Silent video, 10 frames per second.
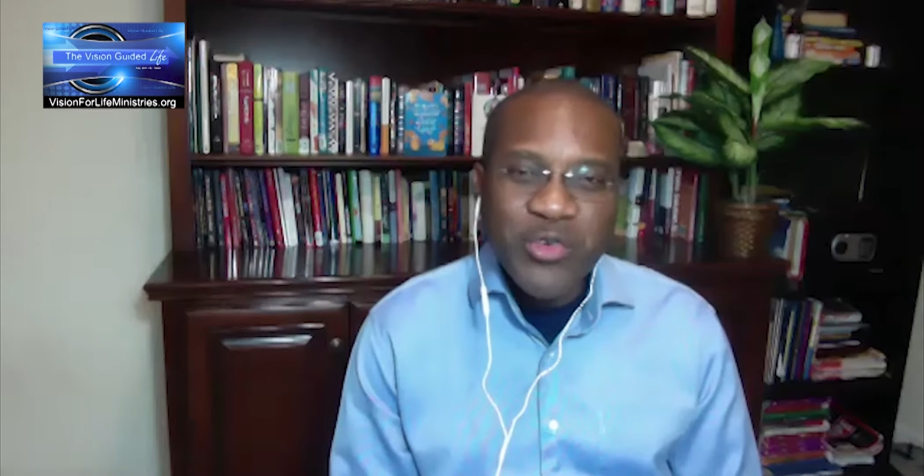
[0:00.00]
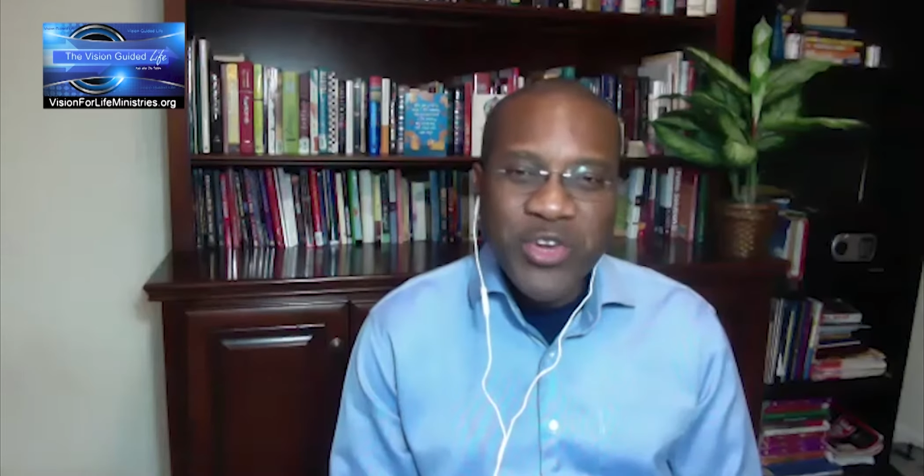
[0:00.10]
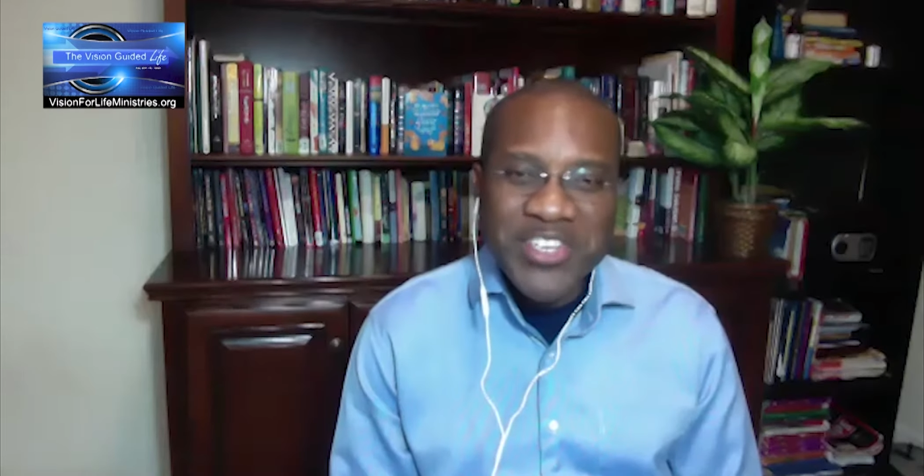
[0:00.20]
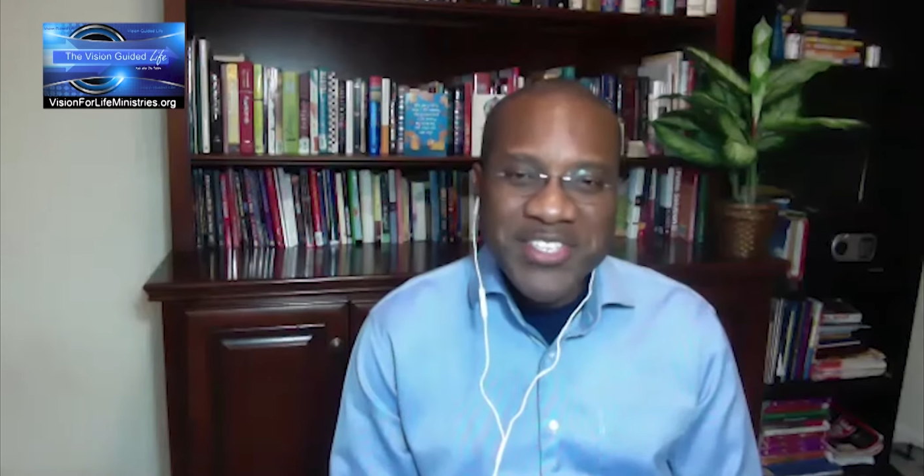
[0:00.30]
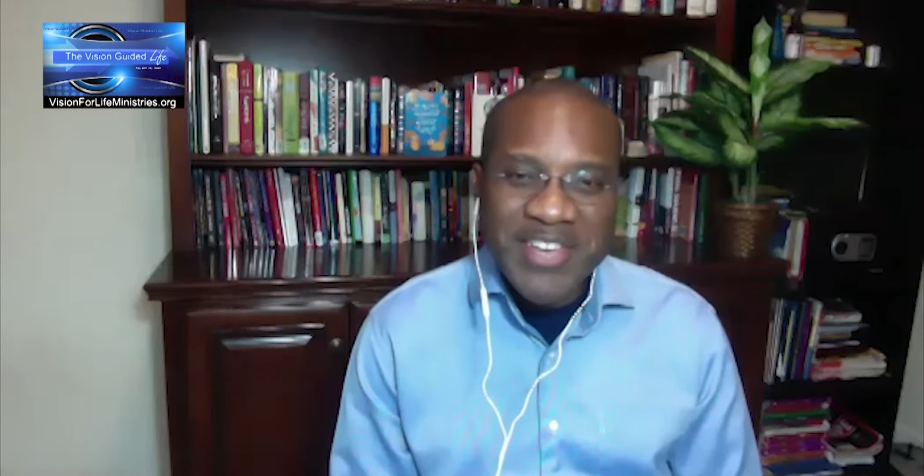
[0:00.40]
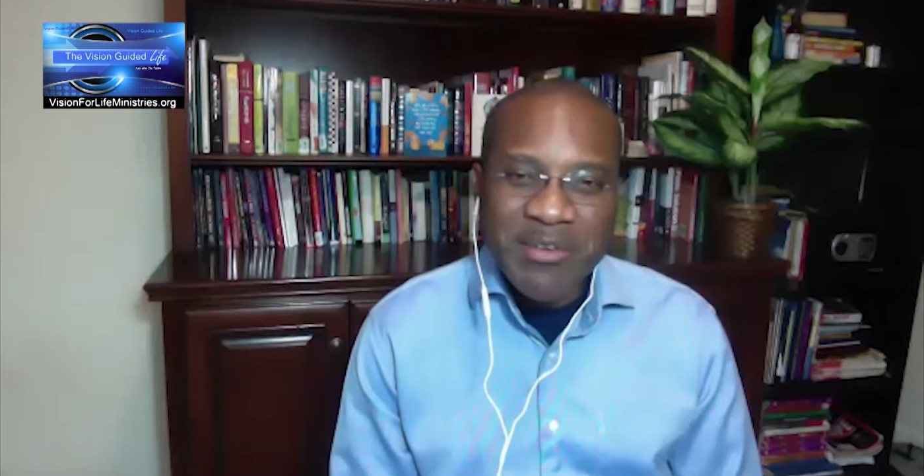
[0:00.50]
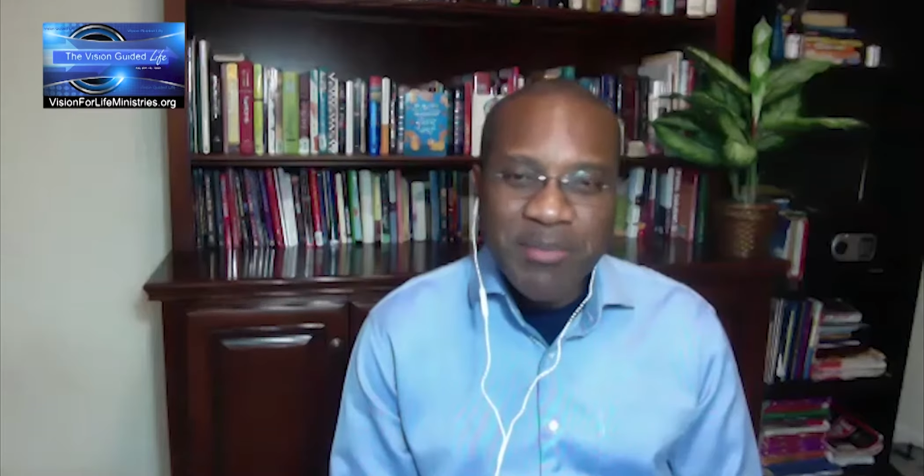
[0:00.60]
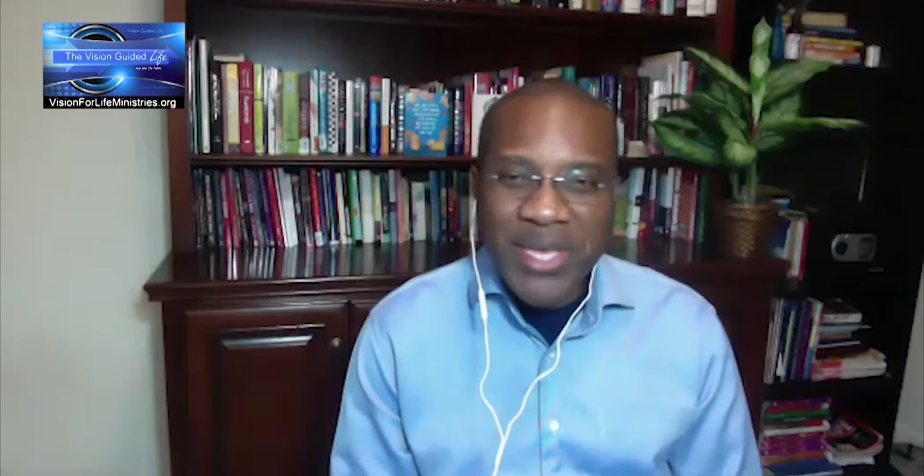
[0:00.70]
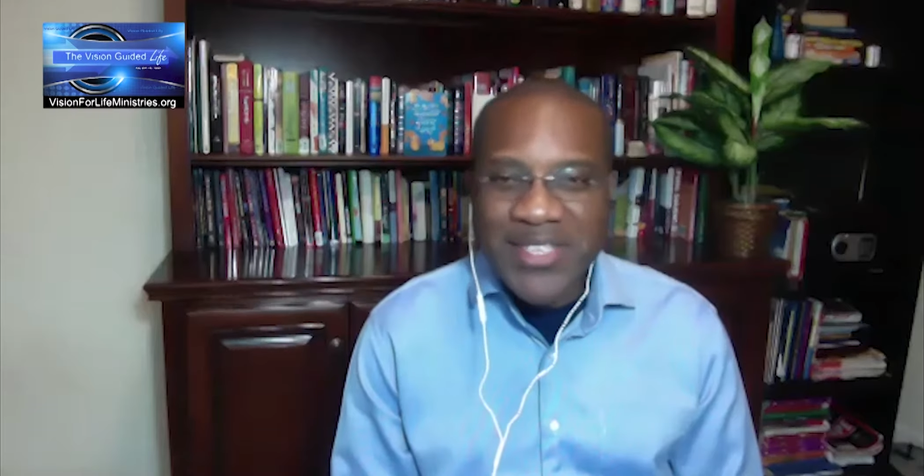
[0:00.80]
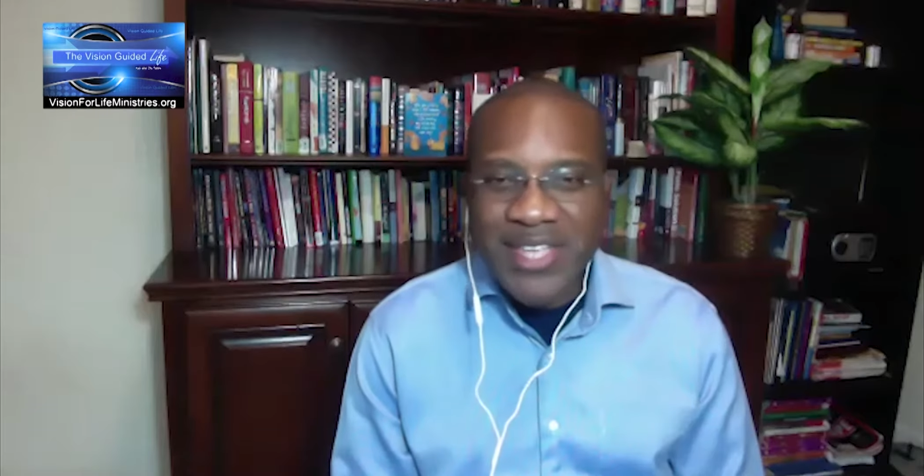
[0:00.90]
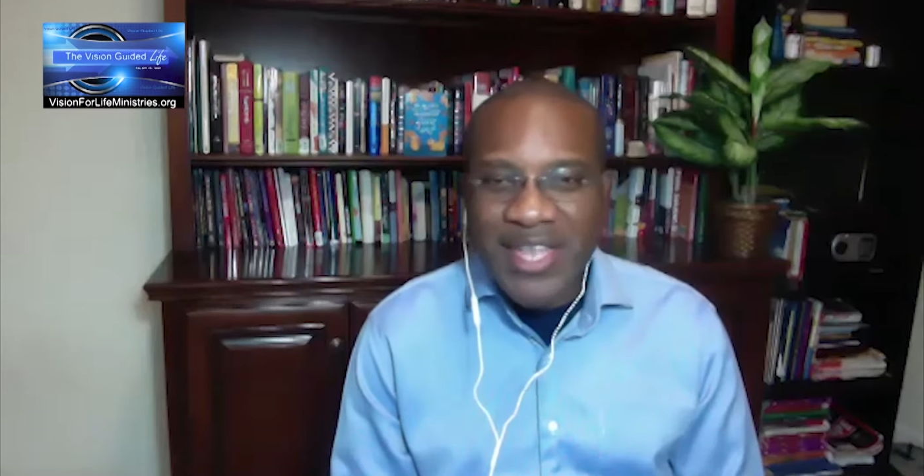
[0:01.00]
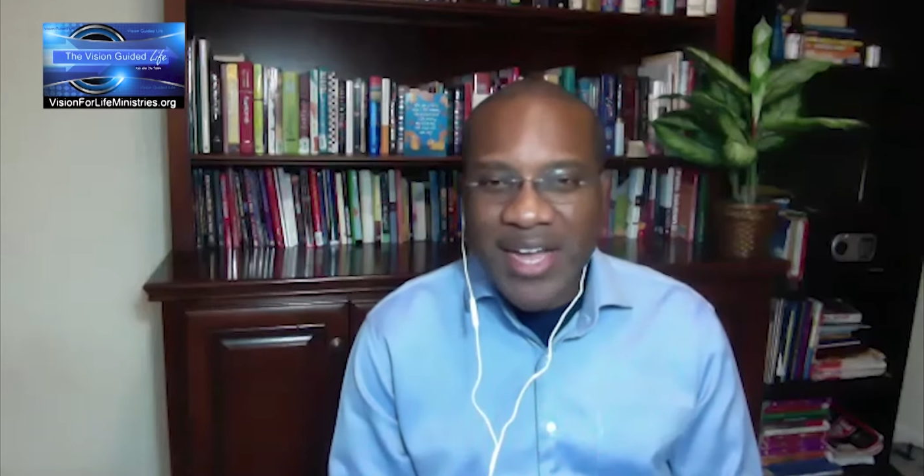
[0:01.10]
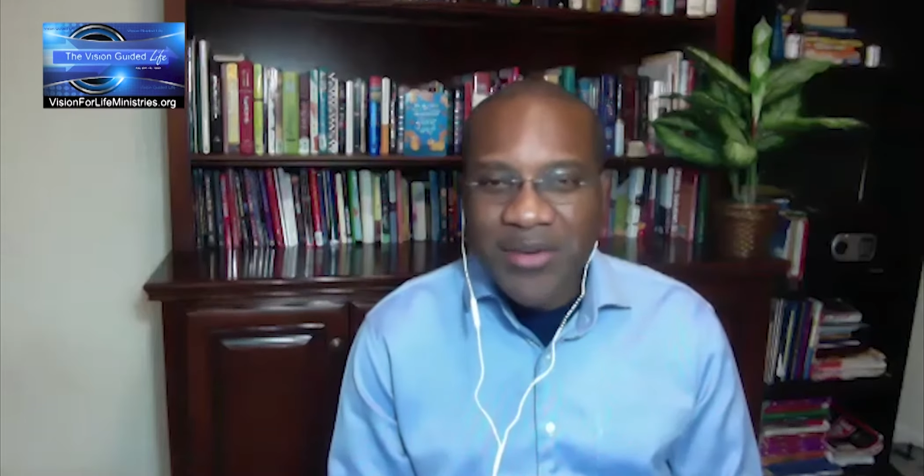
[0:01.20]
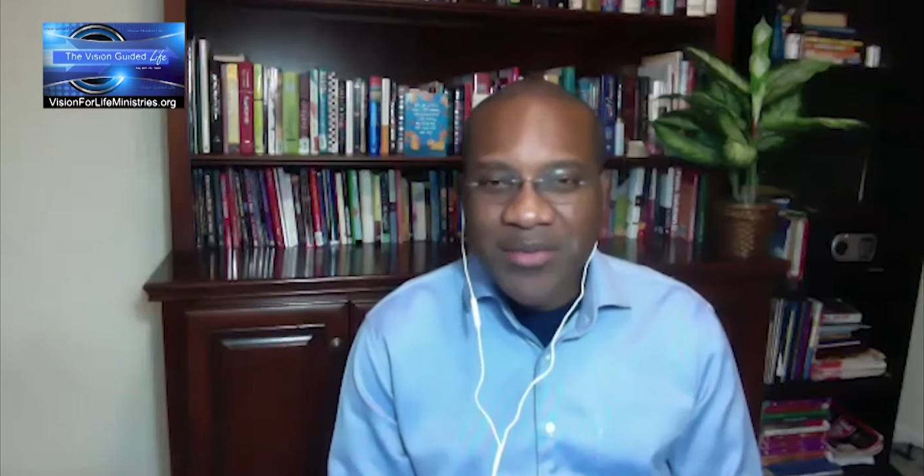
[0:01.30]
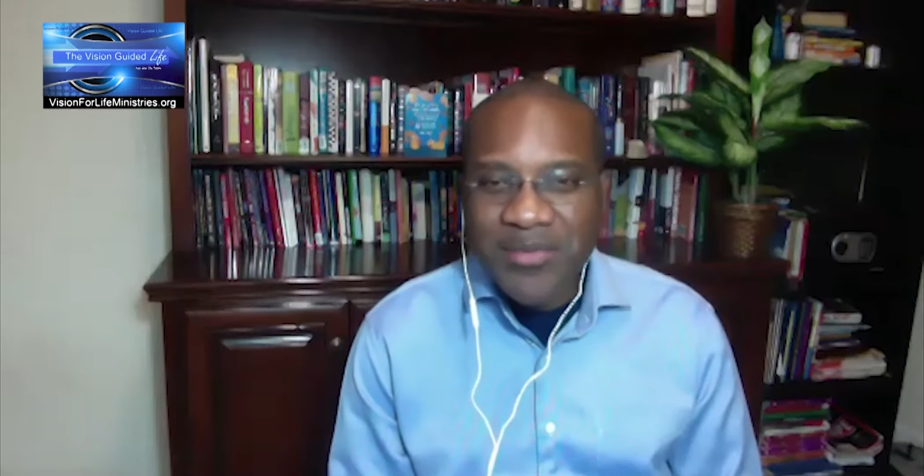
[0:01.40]
27 bears that
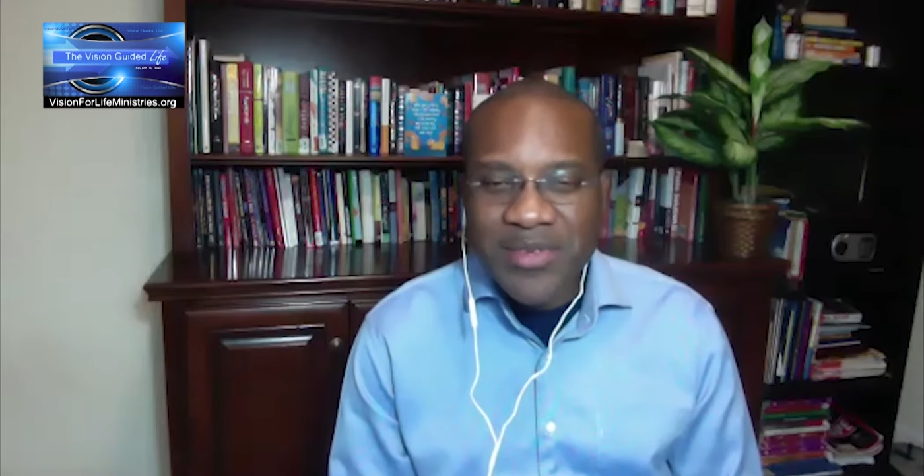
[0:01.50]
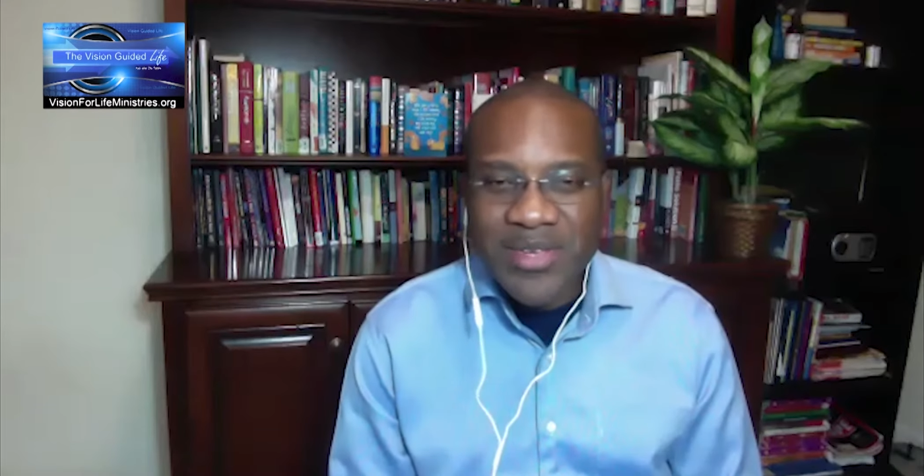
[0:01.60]
out.